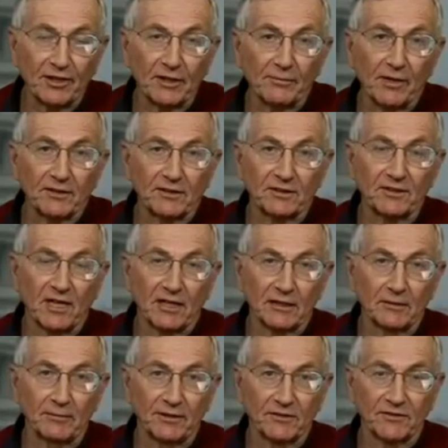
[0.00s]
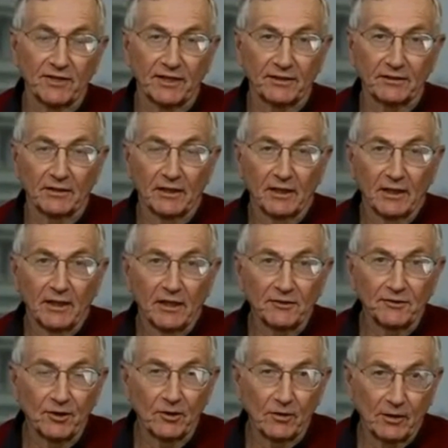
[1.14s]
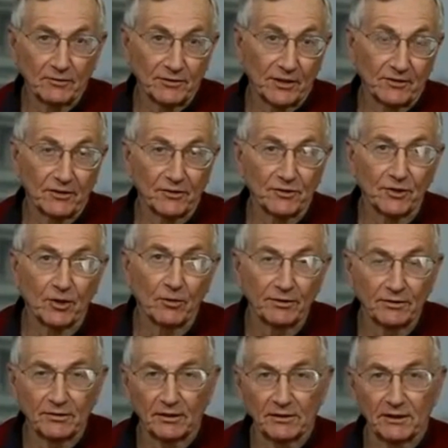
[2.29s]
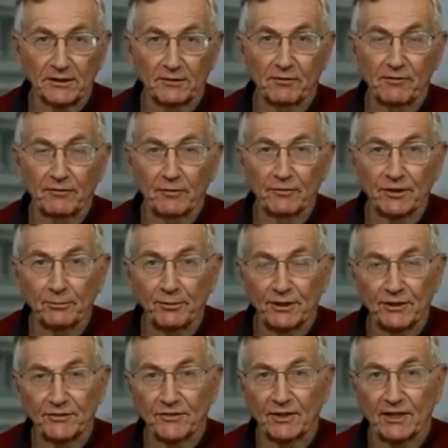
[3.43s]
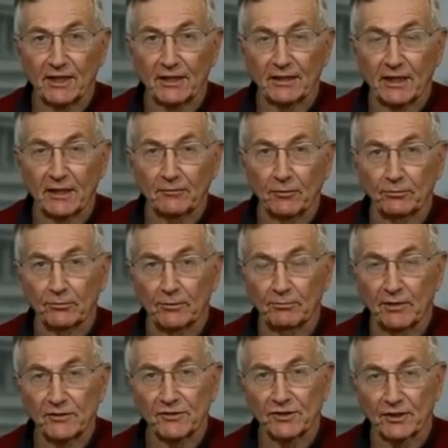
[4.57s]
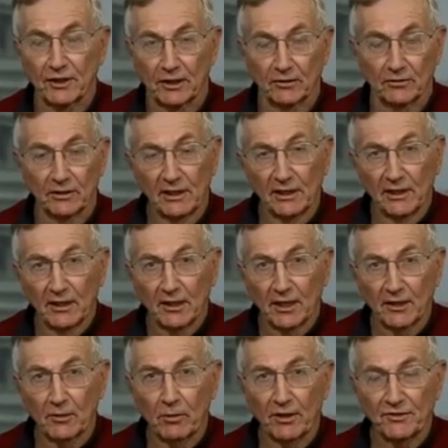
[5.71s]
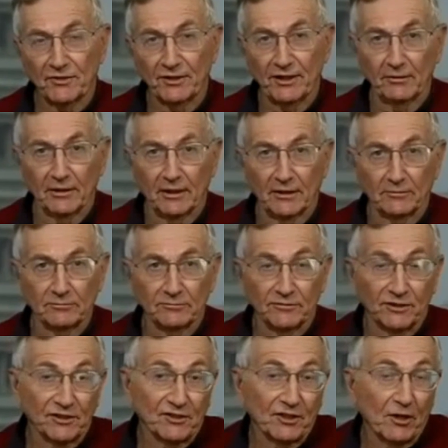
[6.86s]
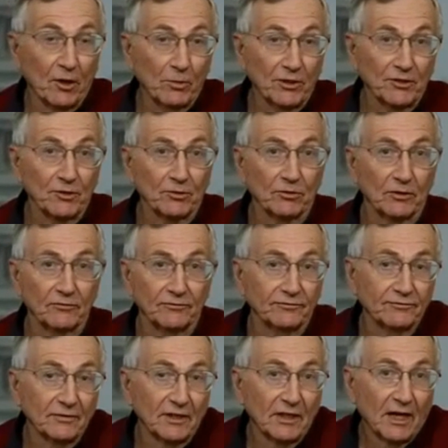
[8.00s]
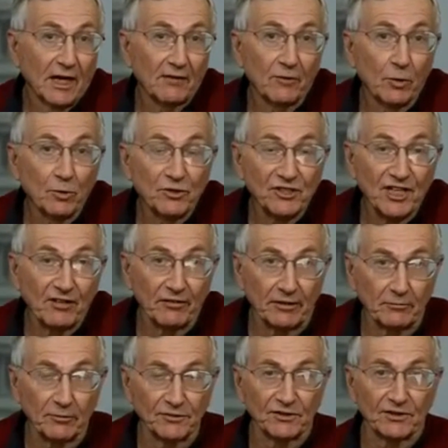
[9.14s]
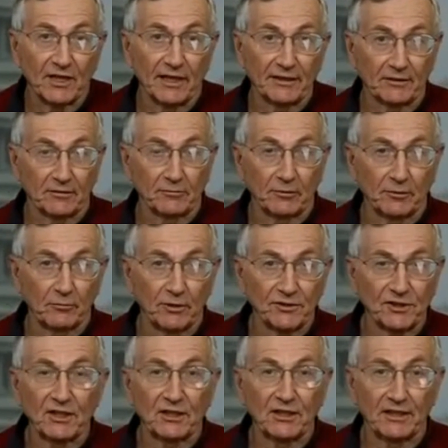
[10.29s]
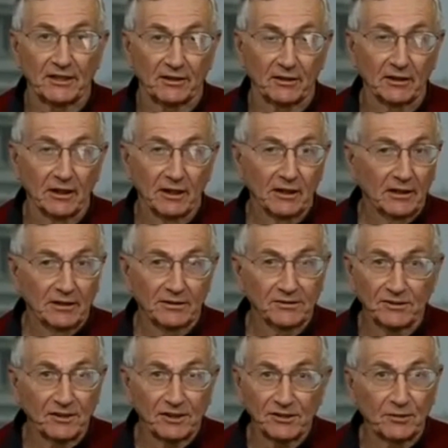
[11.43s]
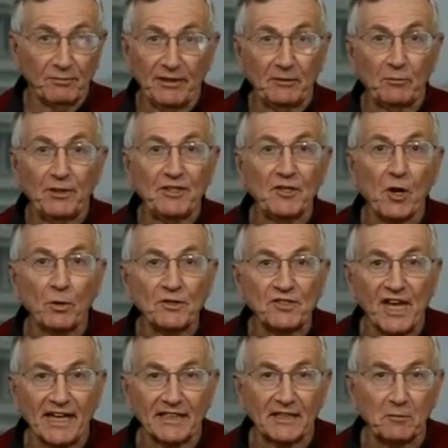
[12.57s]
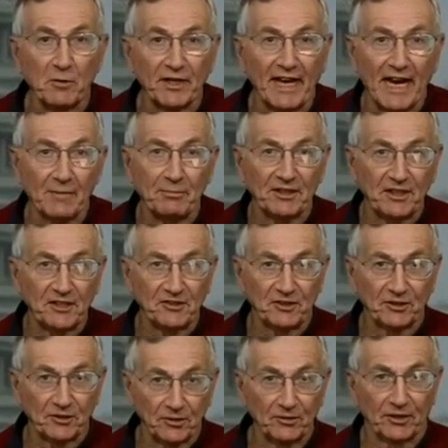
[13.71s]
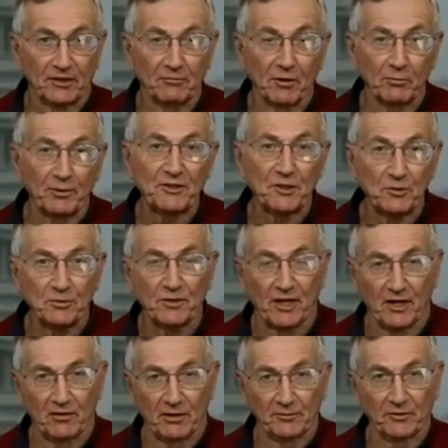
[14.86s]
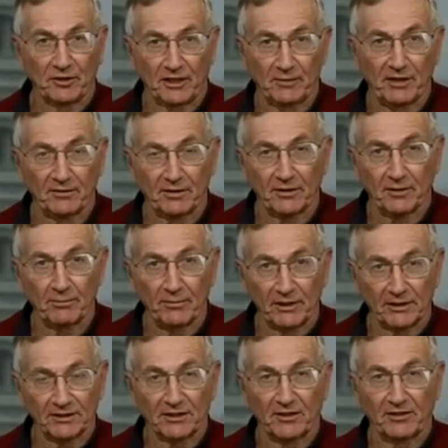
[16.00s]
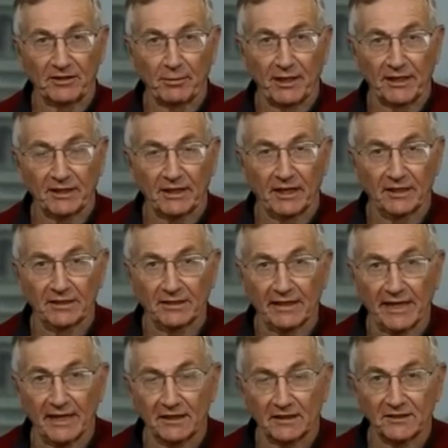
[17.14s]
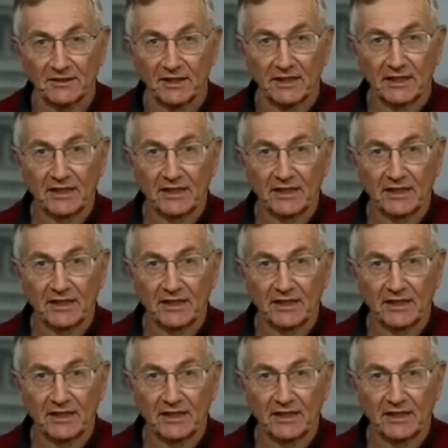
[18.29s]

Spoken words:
thing about the document is that, as you know, I was on this show, and the London Review did a piece that I wrote months ago, questioning just the whole issue of who sarin was the title. It wasn't clear. This doesn't mean we know exactly what happened in eastern Ghouta. What we do know, I'm talking about the military, the Pentagon, and the analysts,